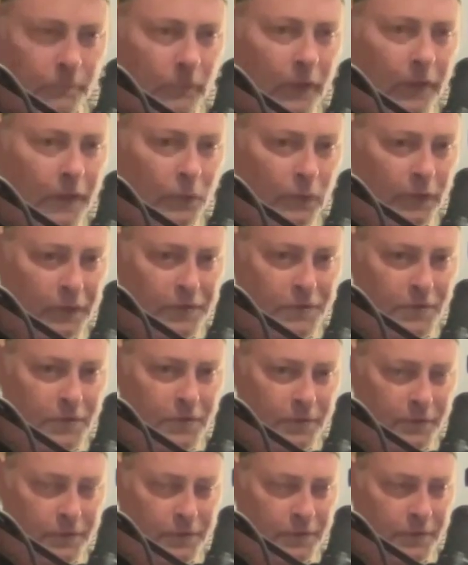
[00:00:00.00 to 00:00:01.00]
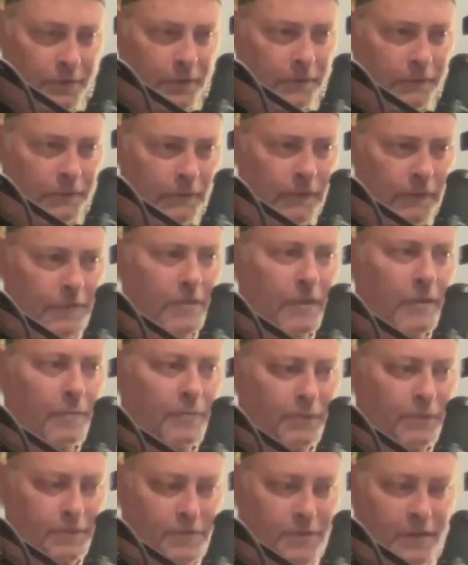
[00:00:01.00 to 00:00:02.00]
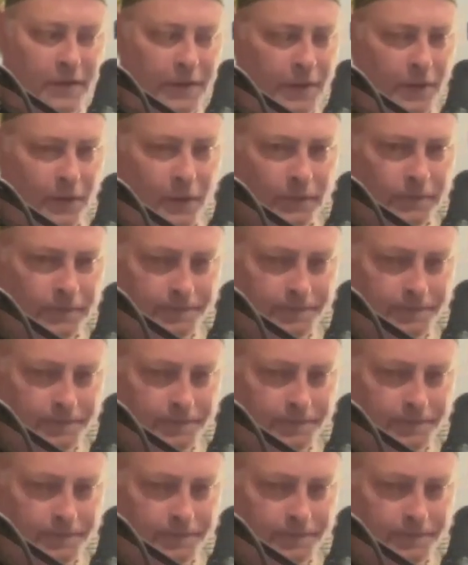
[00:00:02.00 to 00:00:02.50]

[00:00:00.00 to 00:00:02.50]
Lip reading: in Western music. The tempered scale